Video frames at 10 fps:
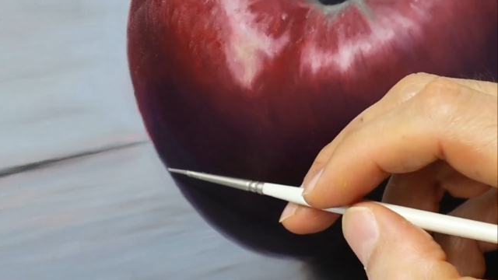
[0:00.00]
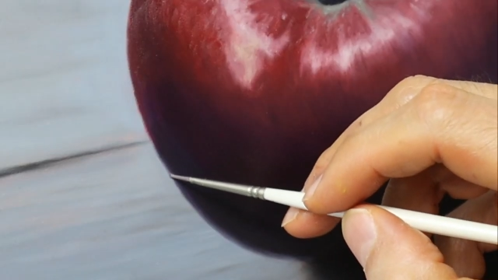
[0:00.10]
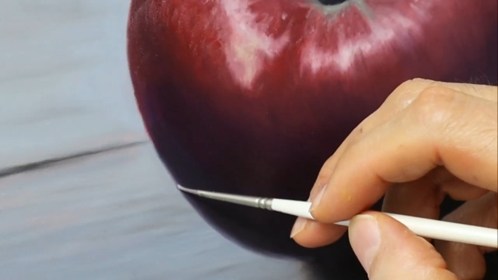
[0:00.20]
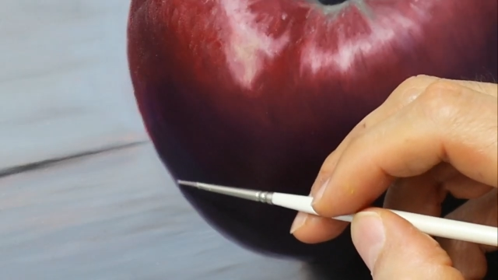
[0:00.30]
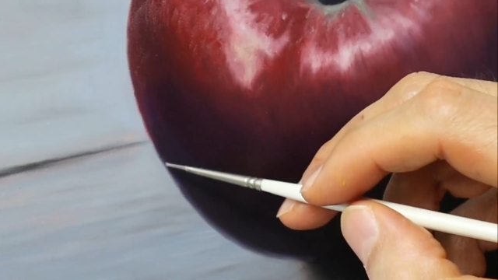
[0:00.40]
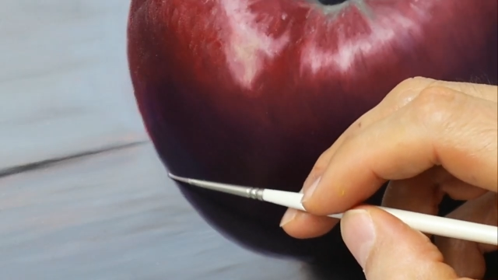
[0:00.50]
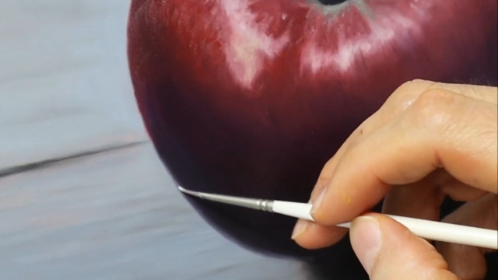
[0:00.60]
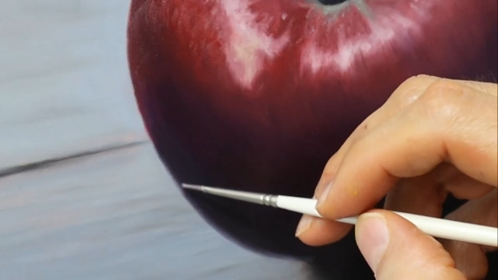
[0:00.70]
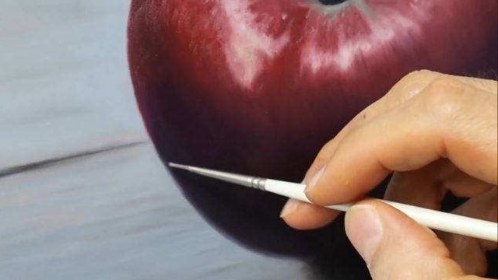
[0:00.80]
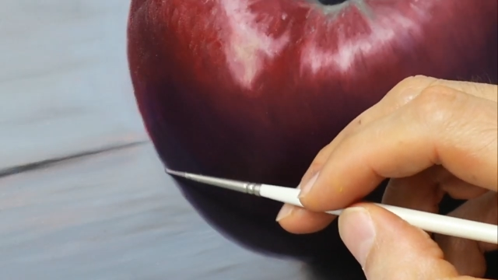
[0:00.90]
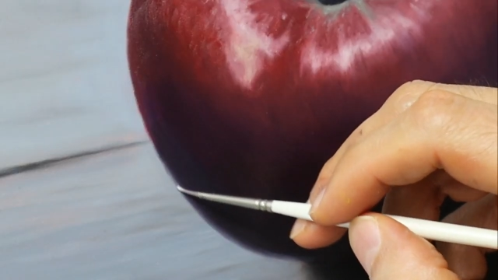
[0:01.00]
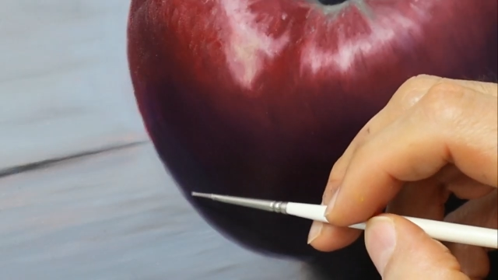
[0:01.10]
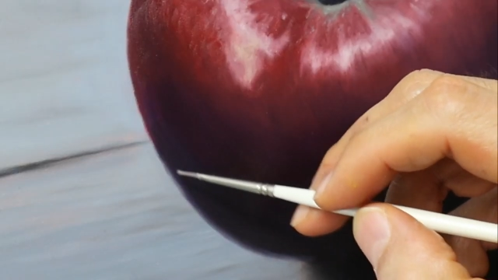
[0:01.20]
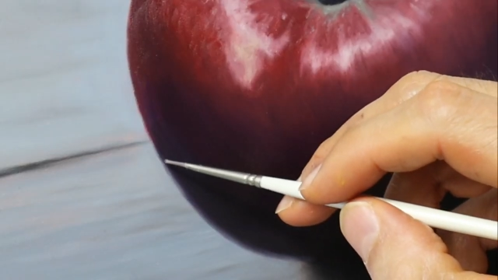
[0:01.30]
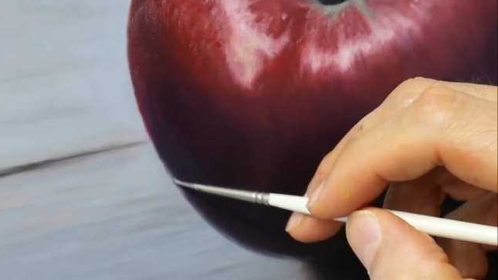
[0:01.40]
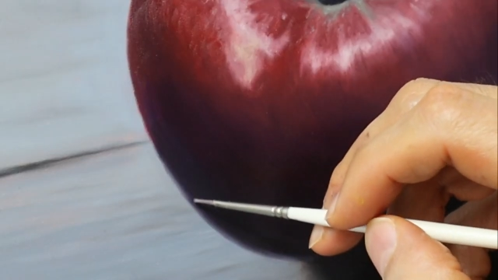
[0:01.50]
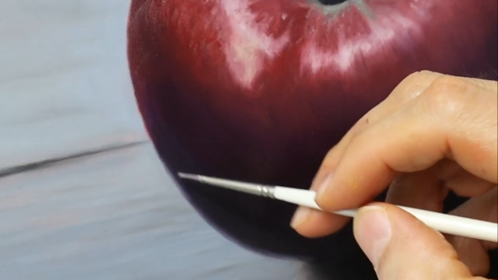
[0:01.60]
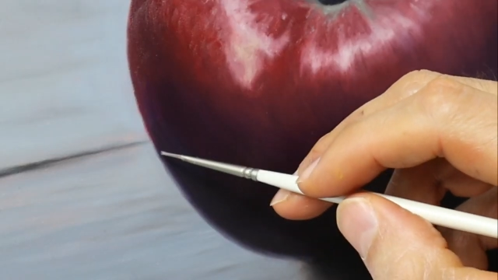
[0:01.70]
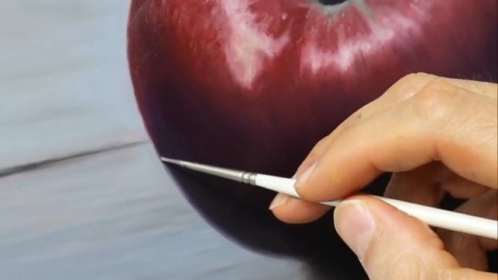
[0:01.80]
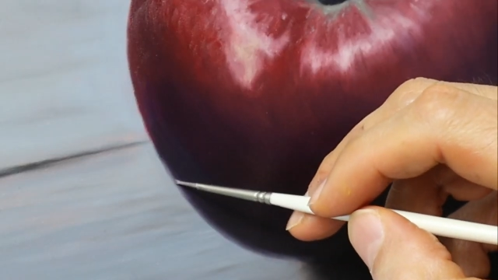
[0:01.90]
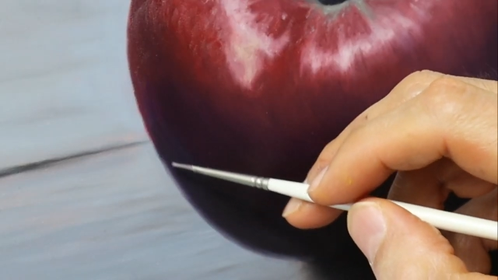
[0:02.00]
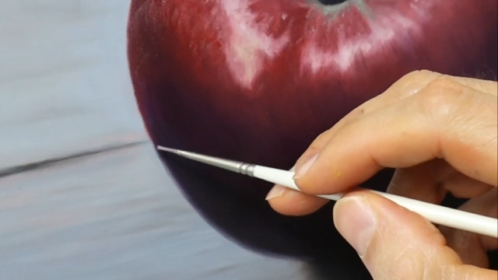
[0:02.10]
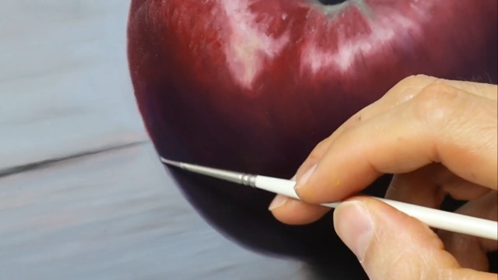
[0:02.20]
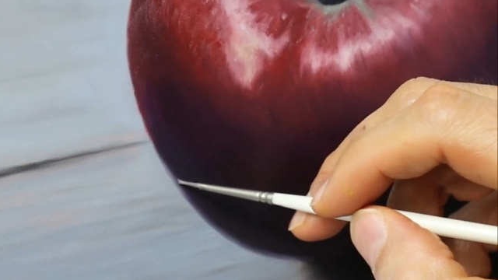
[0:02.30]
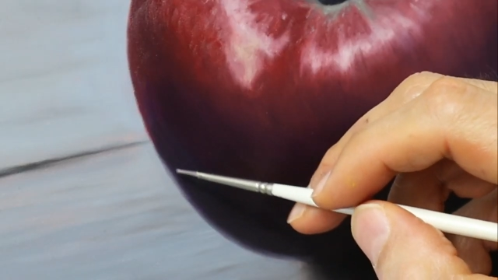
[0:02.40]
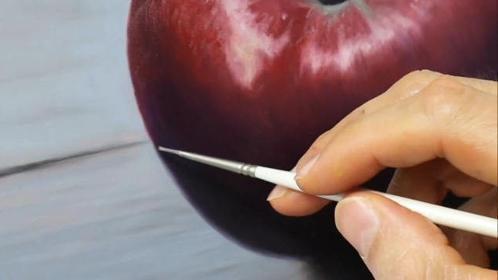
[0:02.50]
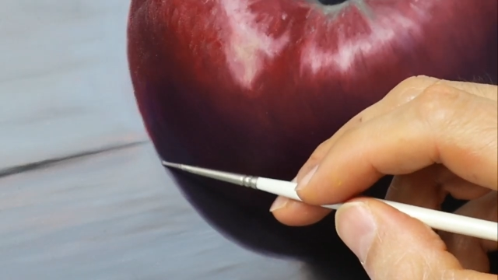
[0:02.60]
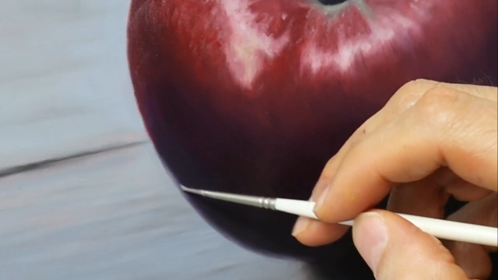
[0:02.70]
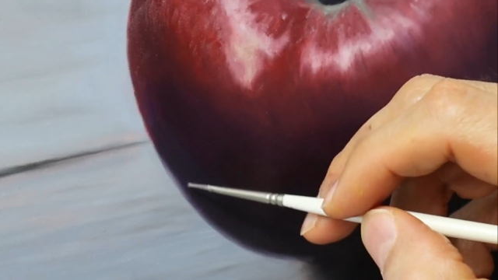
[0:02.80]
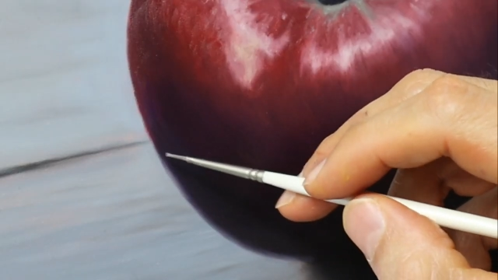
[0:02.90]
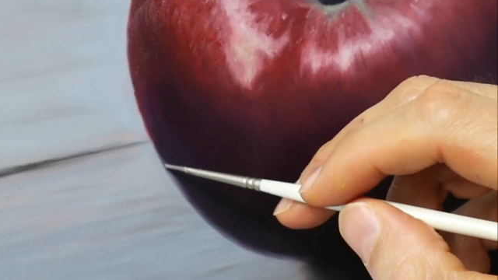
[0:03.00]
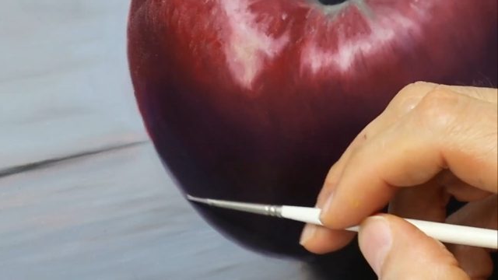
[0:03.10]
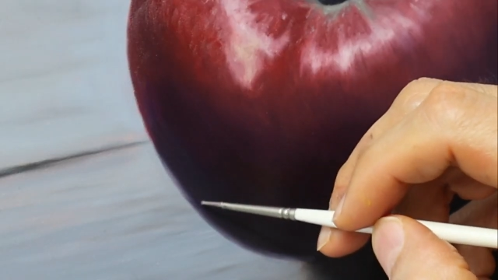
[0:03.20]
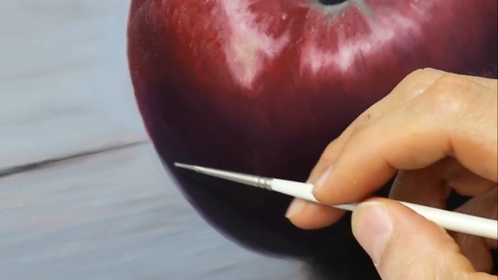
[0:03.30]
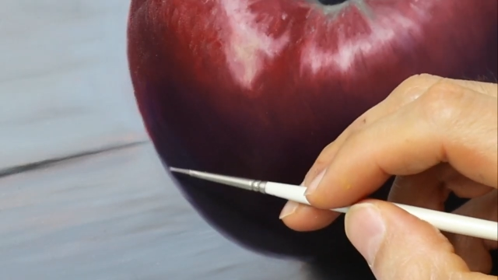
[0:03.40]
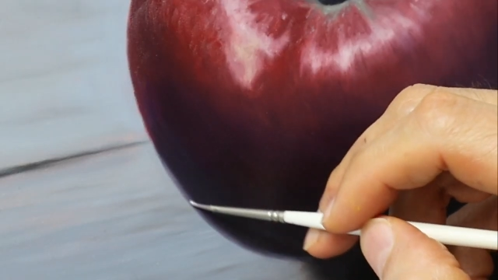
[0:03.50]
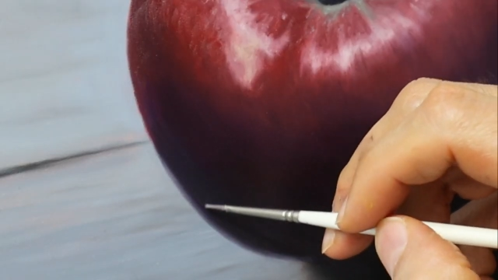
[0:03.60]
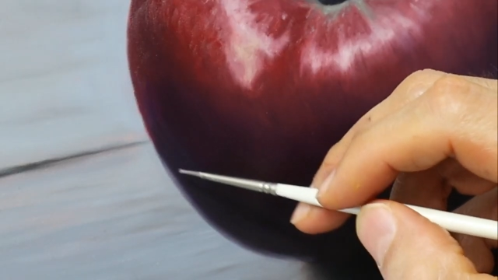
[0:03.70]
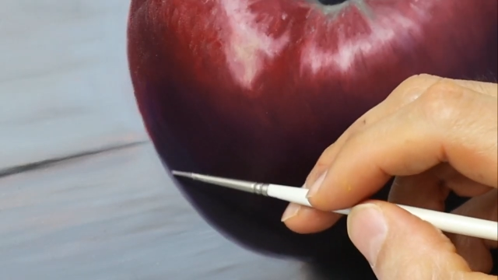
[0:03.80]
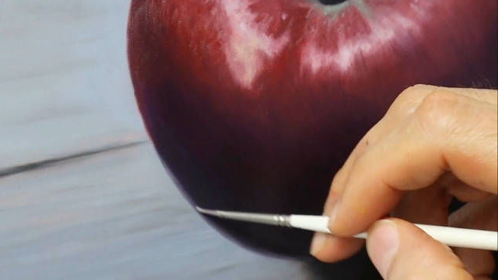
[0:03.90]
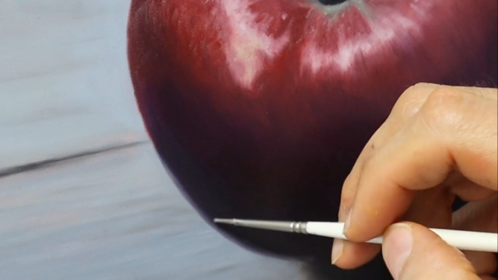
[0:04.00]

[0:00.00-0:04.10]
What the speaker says: Nobody's mouth can be seen.